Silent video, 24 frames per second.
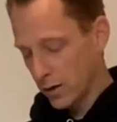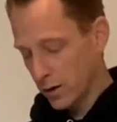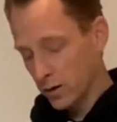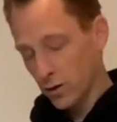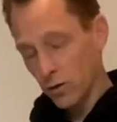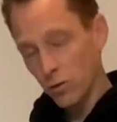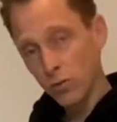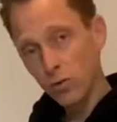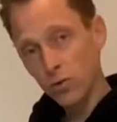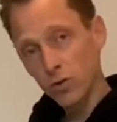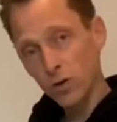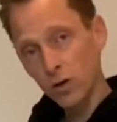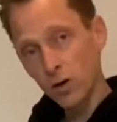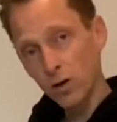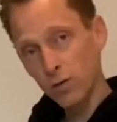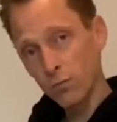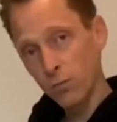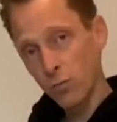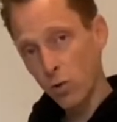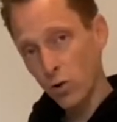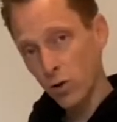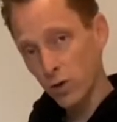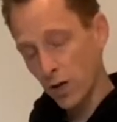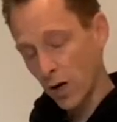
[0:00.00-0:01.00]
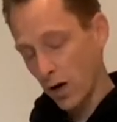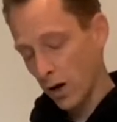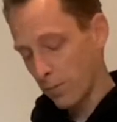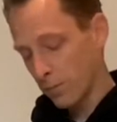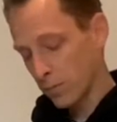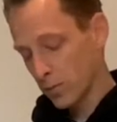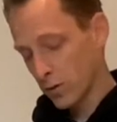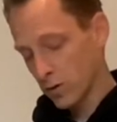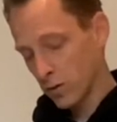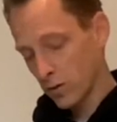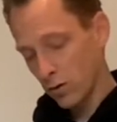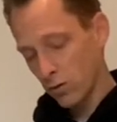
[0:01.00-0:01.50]
You lose a lot more
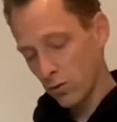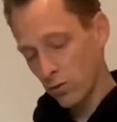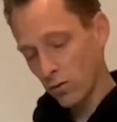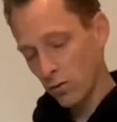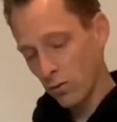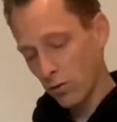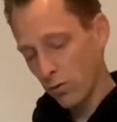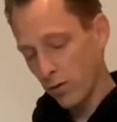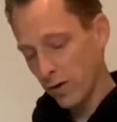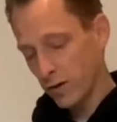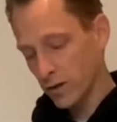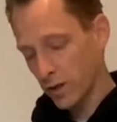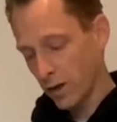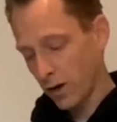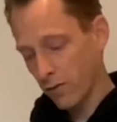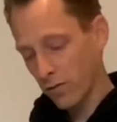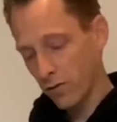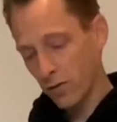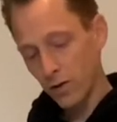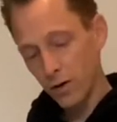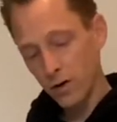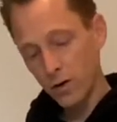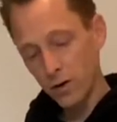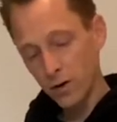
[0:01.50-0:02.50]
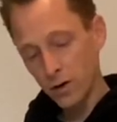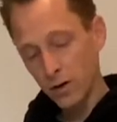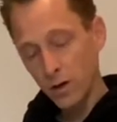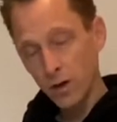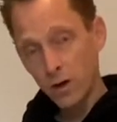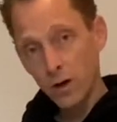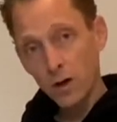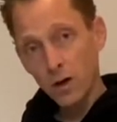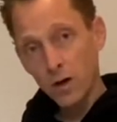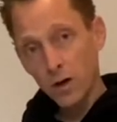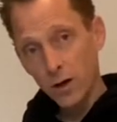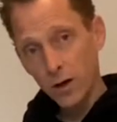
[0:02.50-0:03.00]
time. So always have a
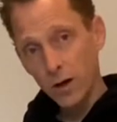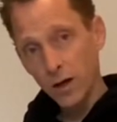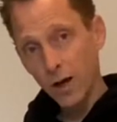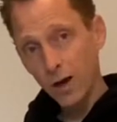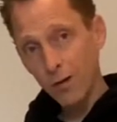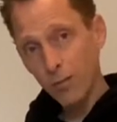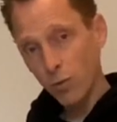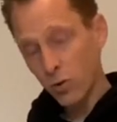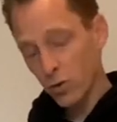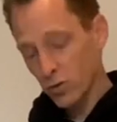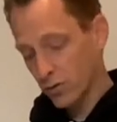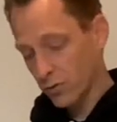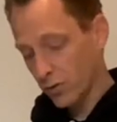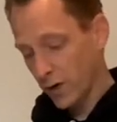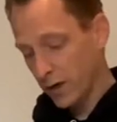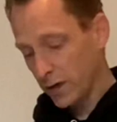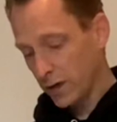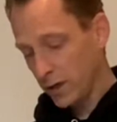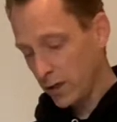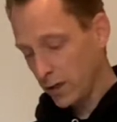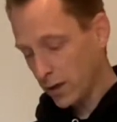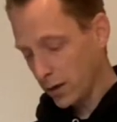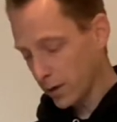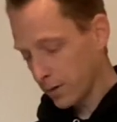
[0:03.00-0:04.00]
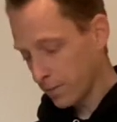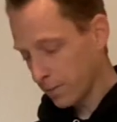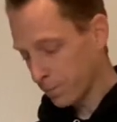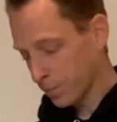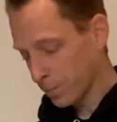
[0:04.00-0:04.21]
gearbox ready,